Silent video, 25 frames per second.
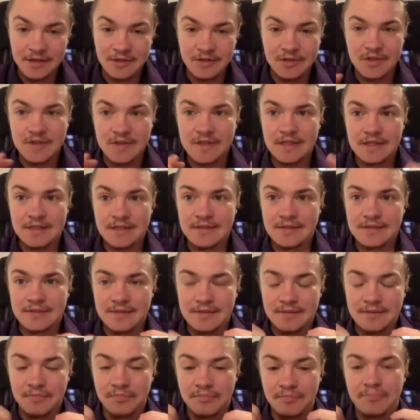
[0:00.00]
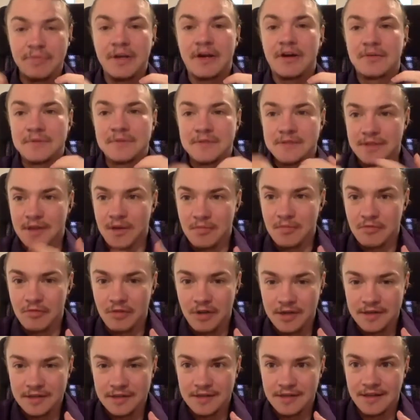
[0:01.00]
You just need perhaps
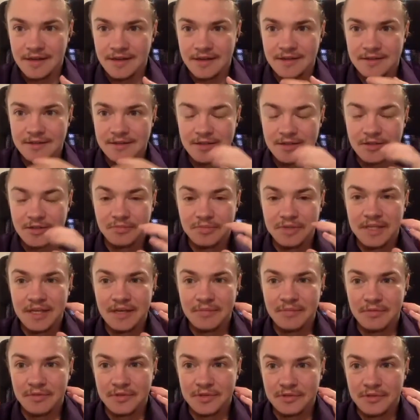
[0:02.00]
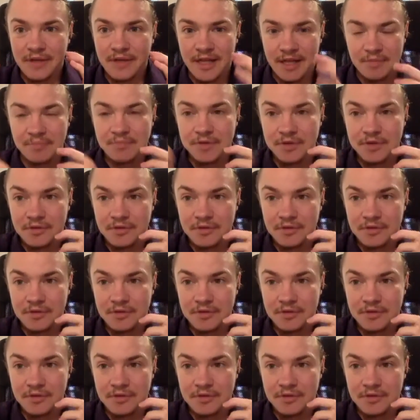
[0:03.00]
someone to be able to help